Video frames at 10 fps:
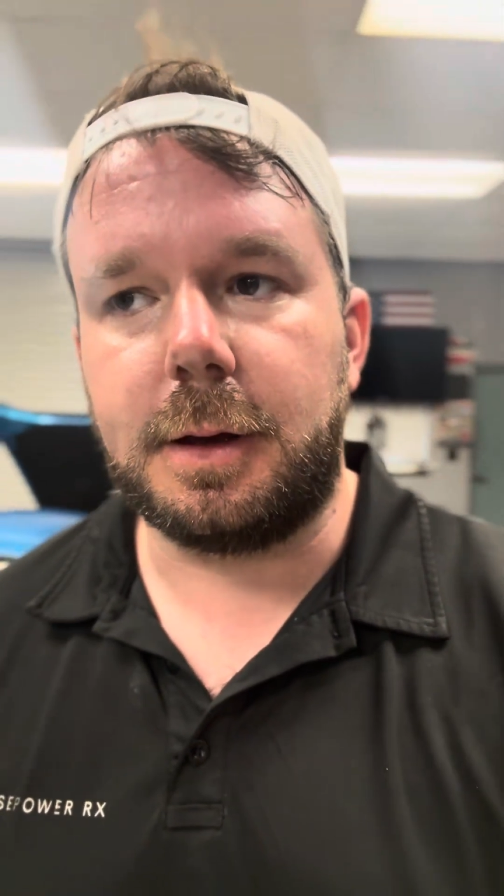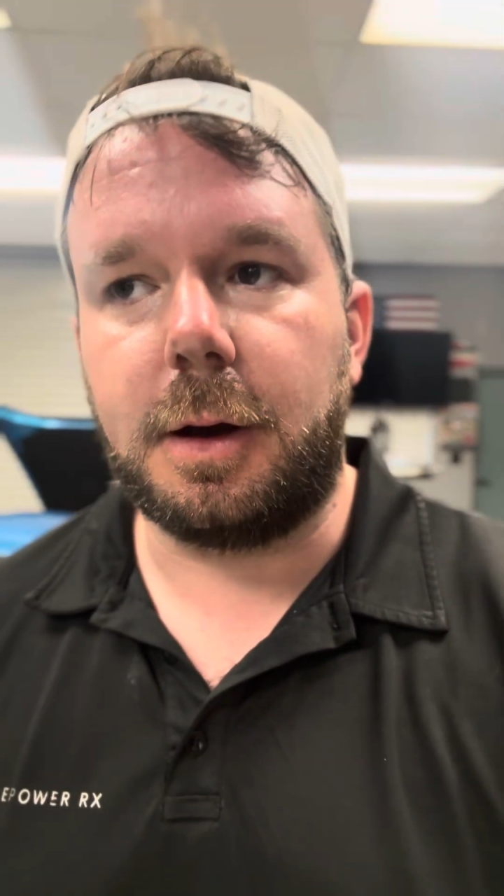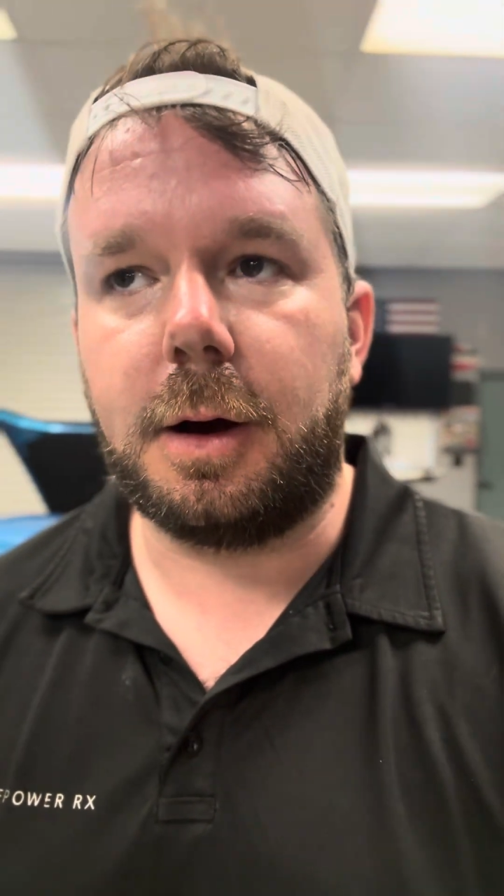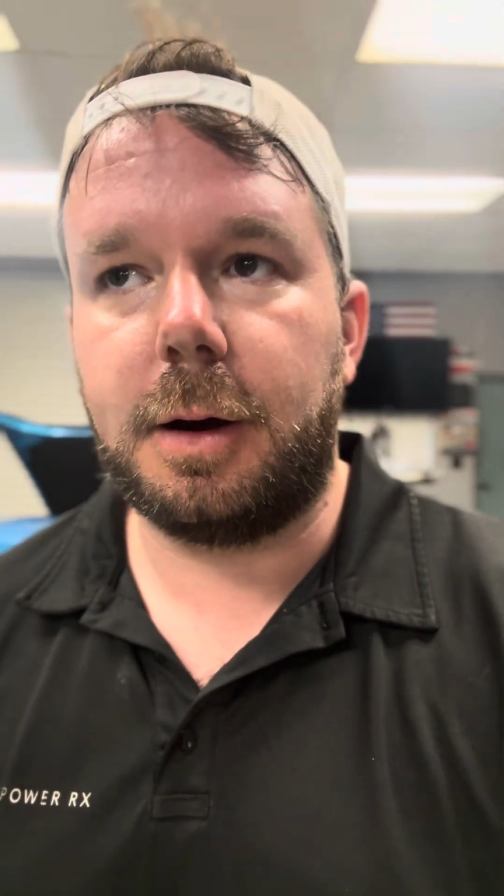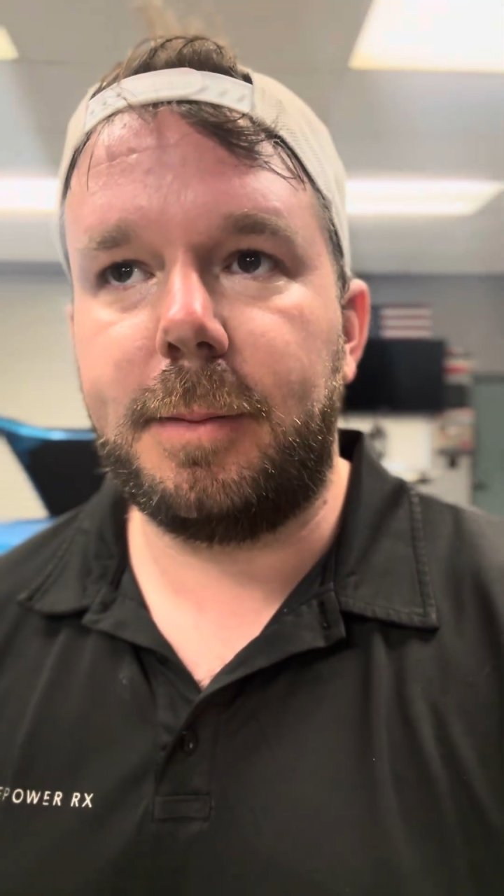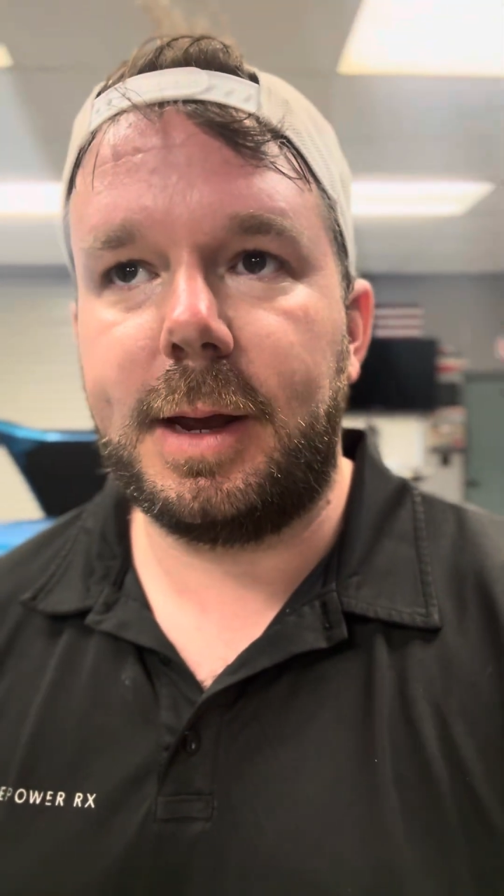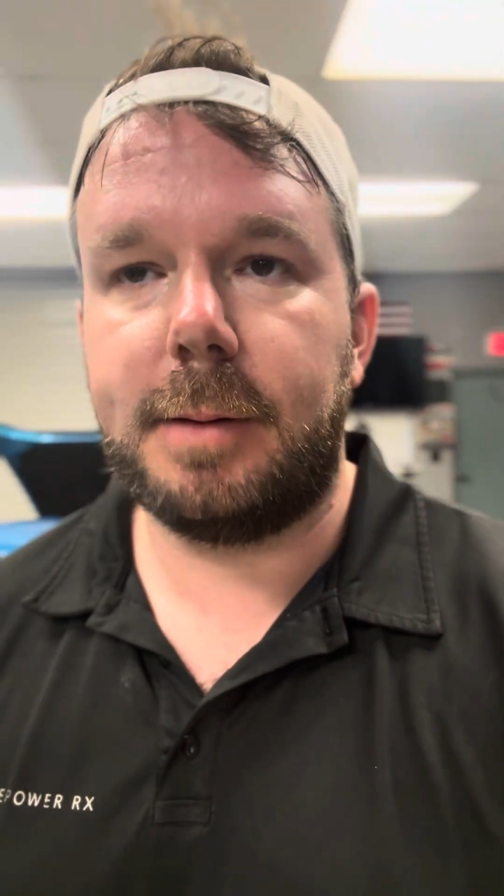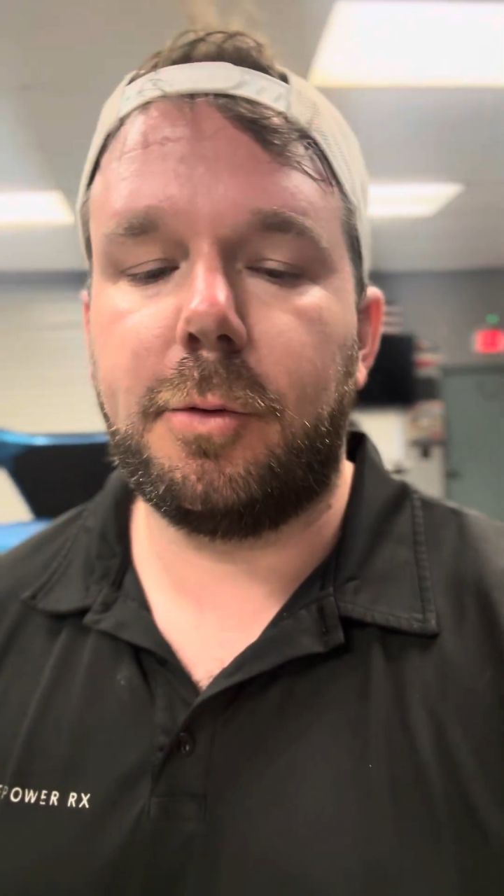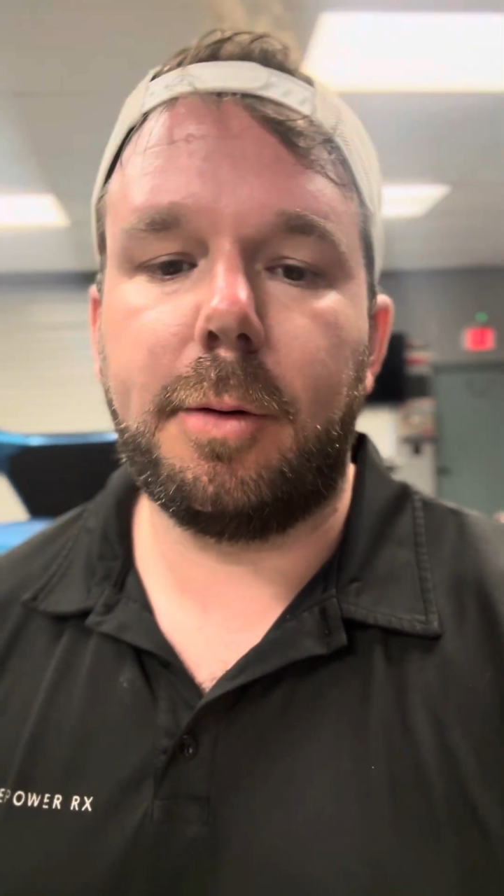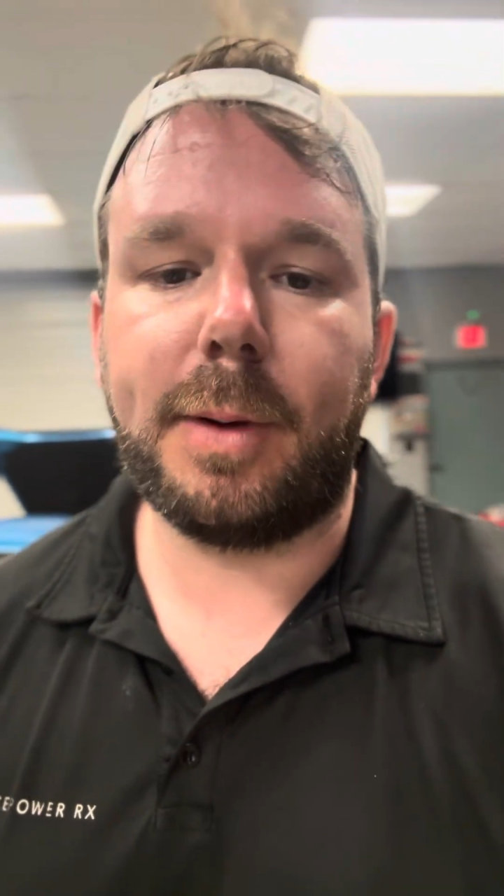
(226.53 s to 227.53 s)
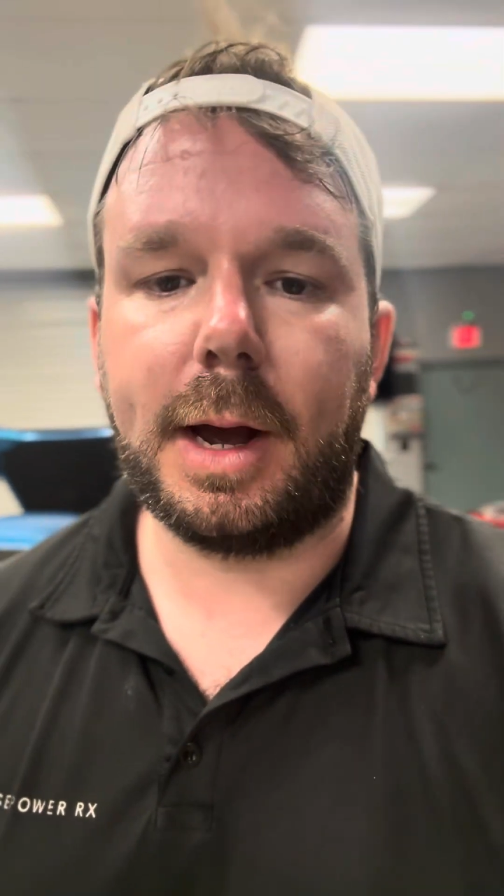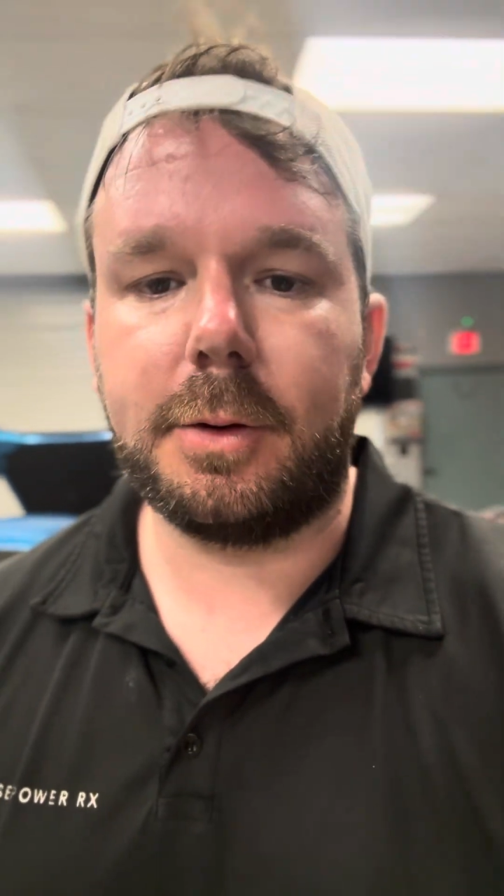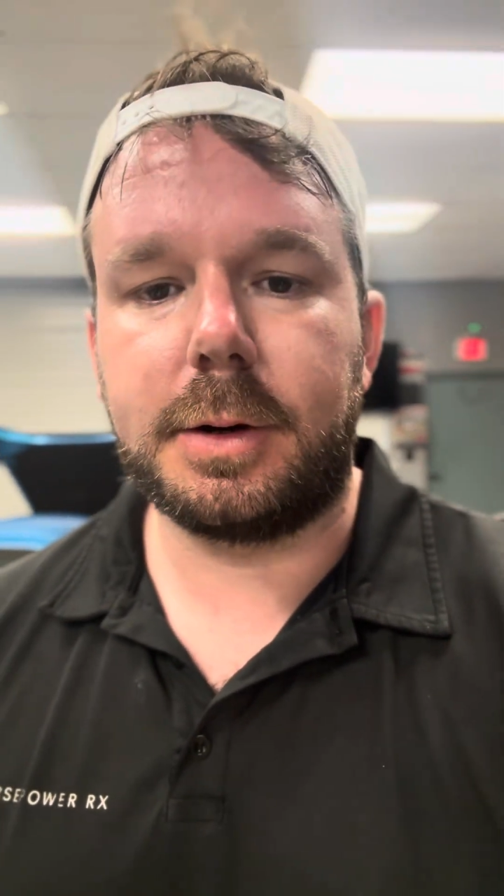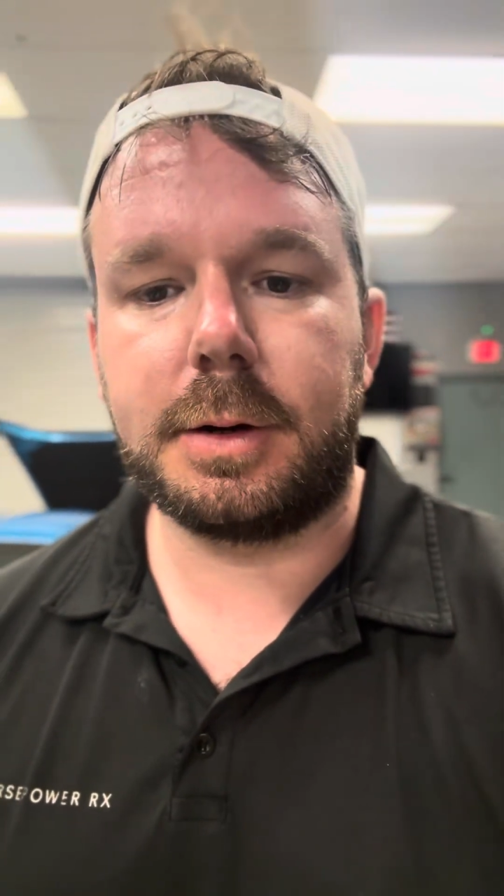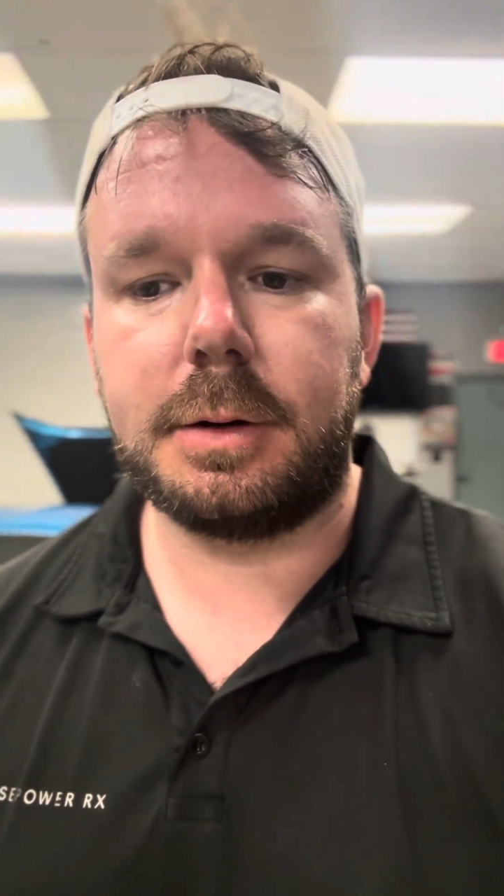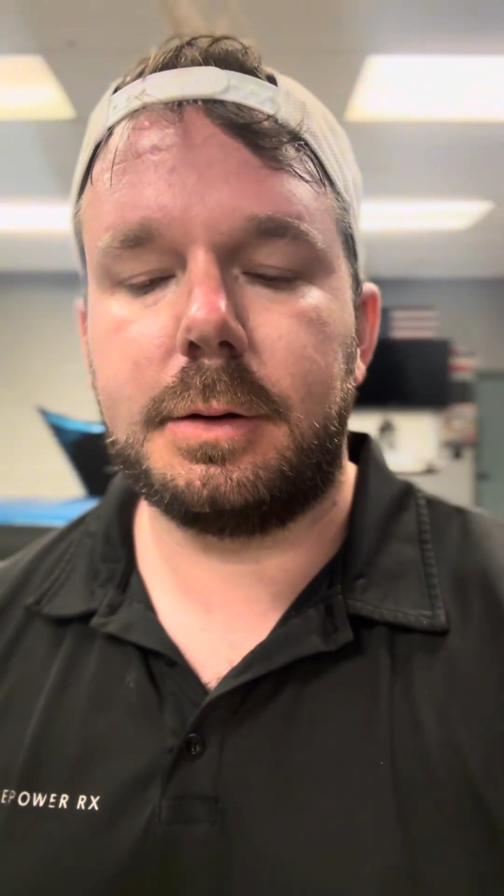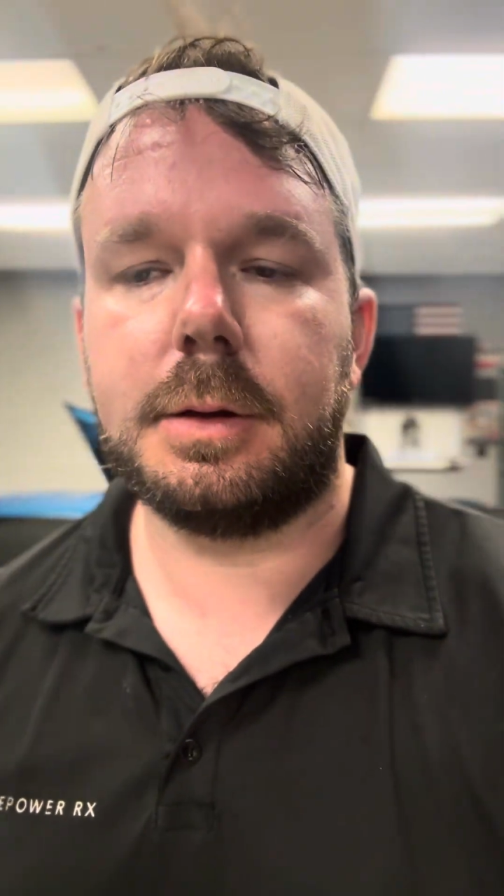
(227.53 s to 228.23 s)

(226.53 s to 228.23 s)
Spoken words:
car made more power,